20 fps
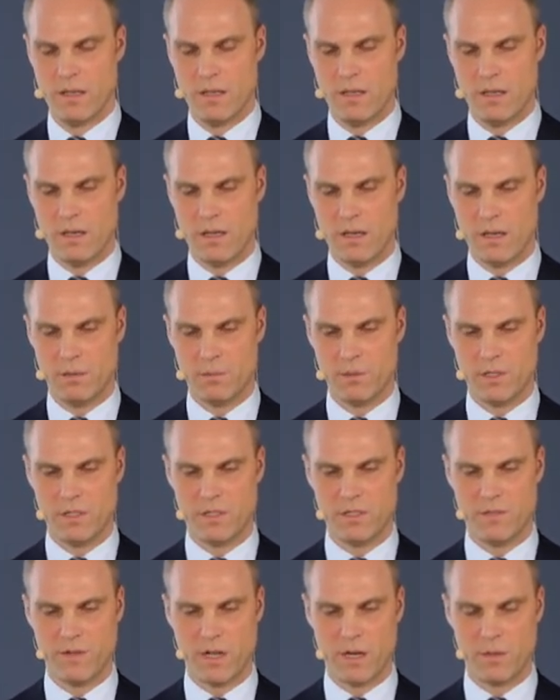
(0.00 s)
uh, with the
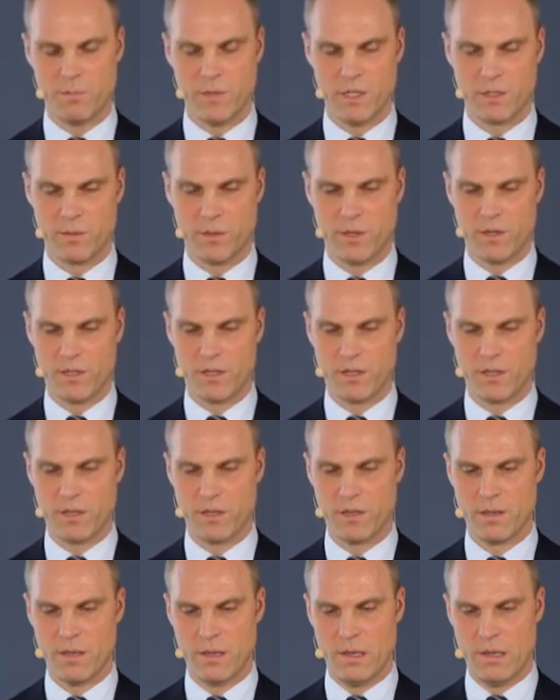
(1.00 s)
development work.
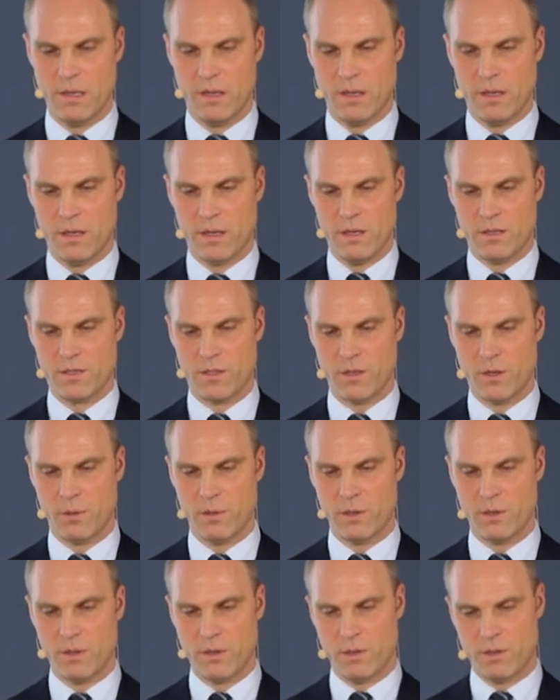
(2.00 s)
So
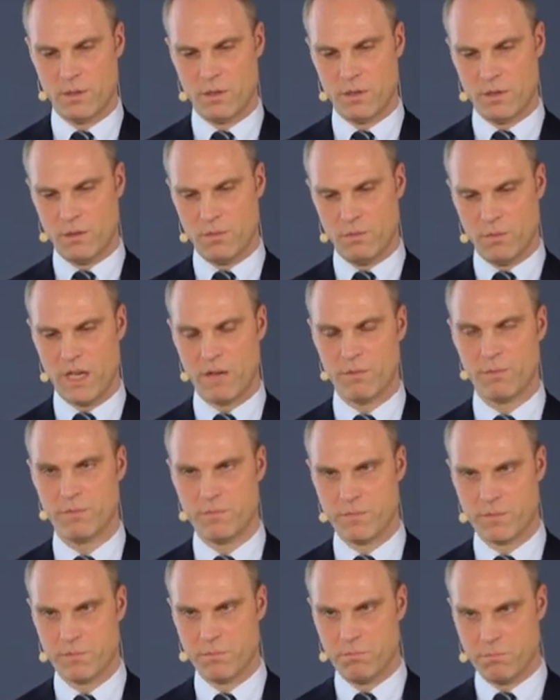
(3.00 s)
we have
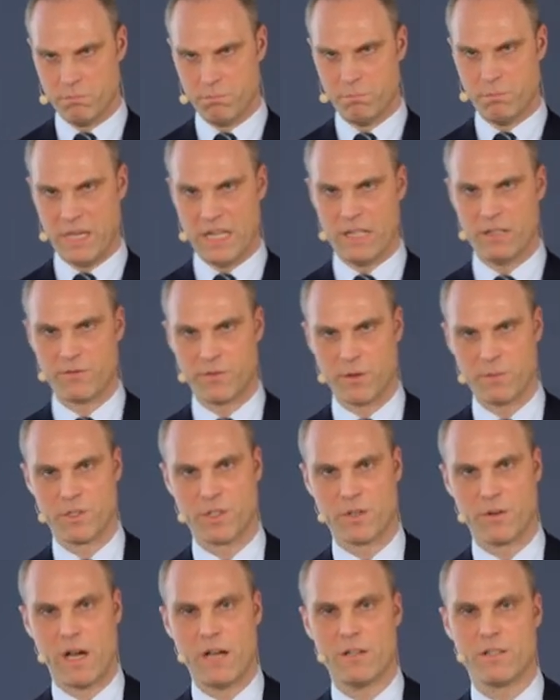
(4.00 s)
built from
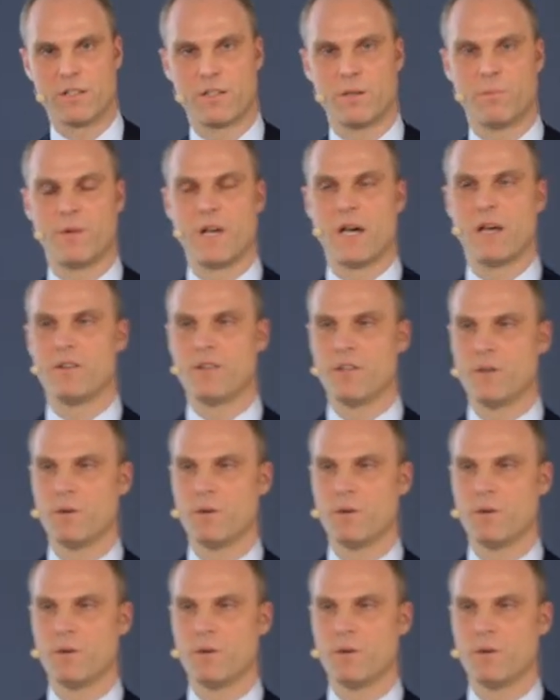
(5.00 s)
scratch a brand new